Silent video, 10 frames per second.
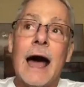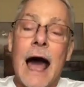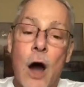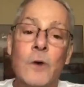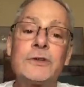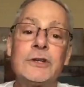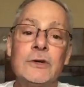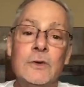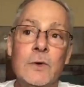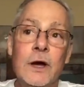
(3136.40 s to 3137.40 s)

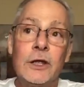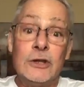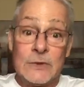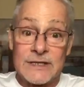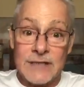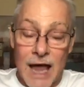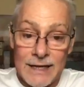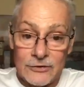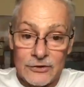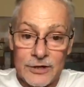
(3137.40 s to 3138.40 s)
Epiphanies on
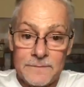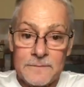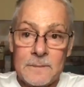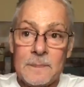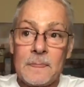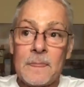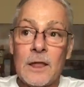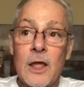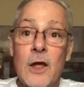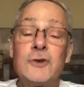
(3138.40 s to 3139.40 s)
how to use
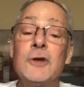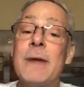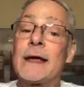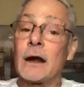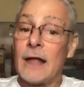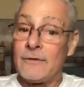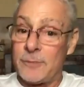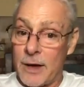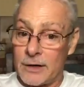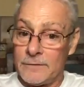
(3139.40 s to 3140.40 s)
science
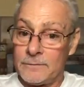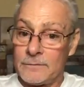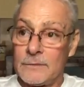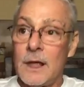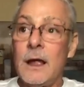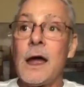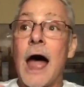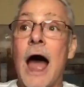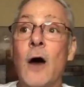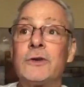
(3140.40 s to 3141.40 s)
to make our
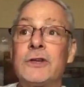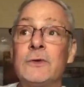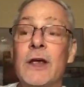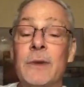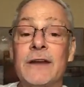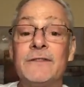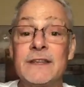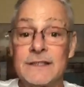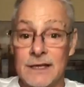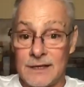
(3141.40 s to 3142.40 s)
lives better.
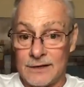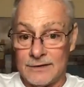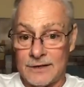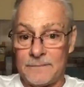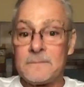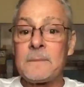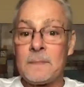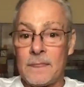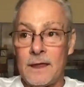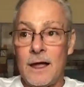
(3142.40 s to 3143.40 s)
How to get
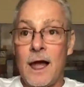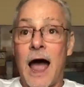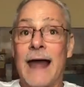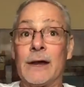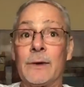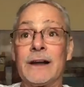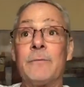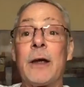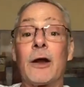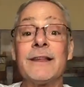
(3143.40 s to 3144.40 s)
rid of disease.
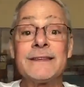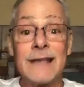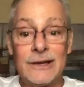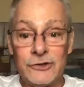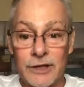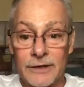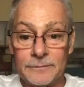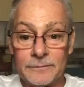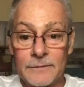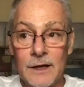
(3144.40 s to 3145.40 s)
How to get
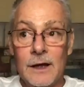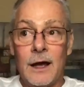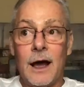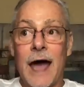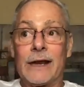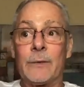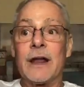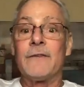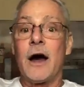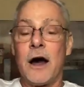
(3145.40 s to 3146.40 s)
rid of
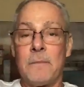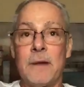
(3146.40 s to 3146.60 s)
paralyzation.